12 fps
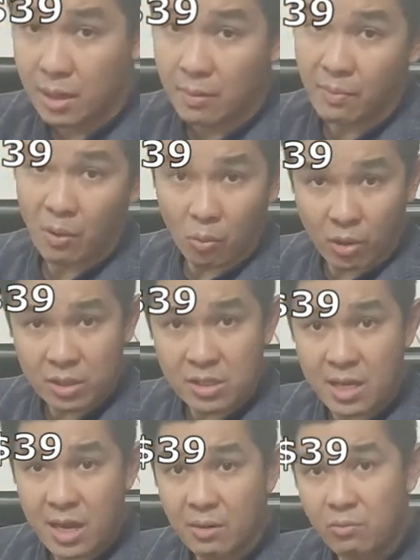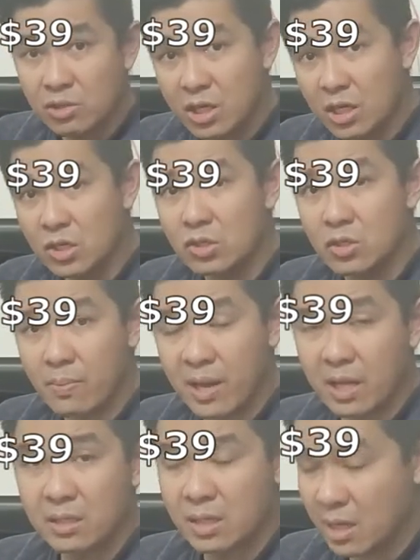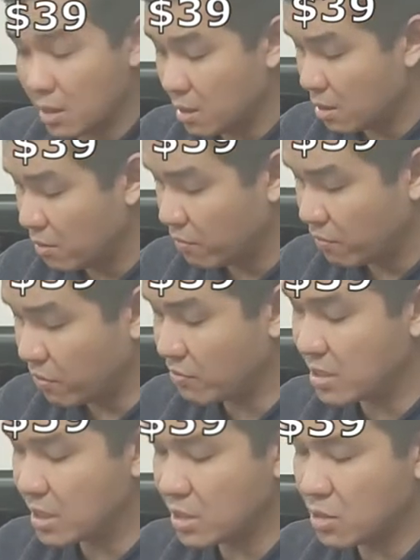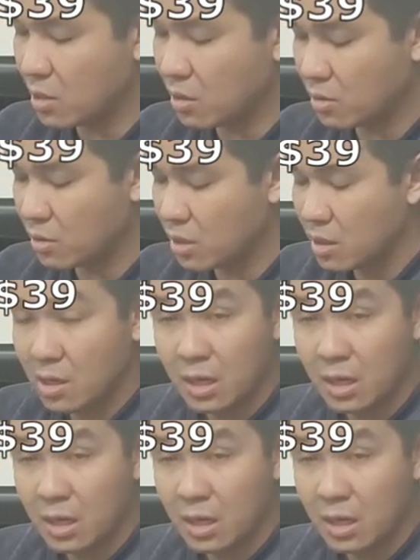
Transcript: My work stand, which I used to paint, $56.